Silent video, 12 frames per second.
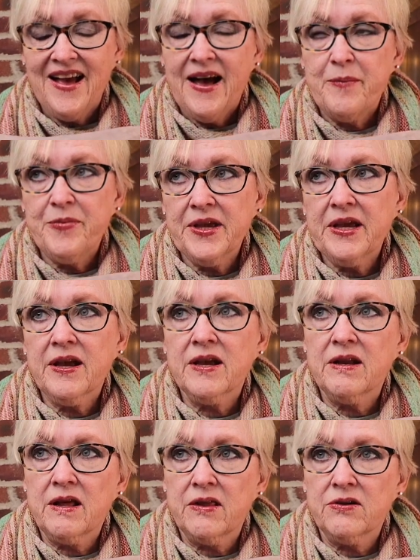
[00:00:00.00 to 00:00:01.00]
I'm thinking
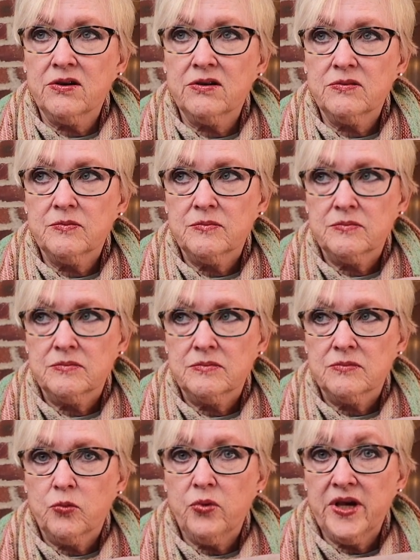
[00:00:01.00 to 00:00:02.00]
another
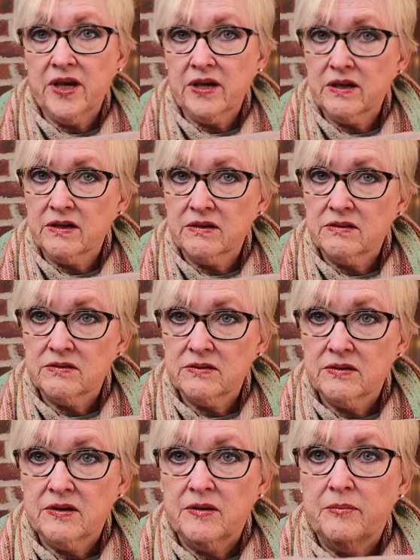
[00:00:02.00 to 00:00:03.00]
week.
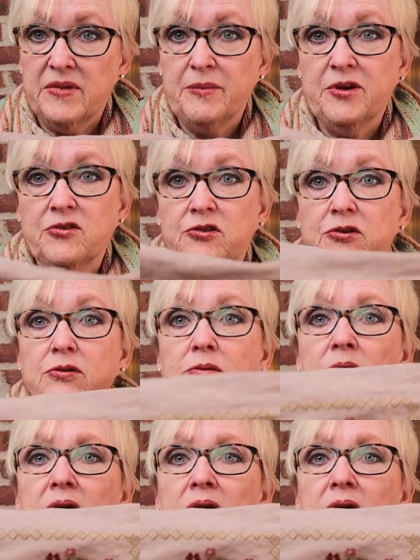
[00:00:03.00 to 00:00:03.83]
Maybe 2.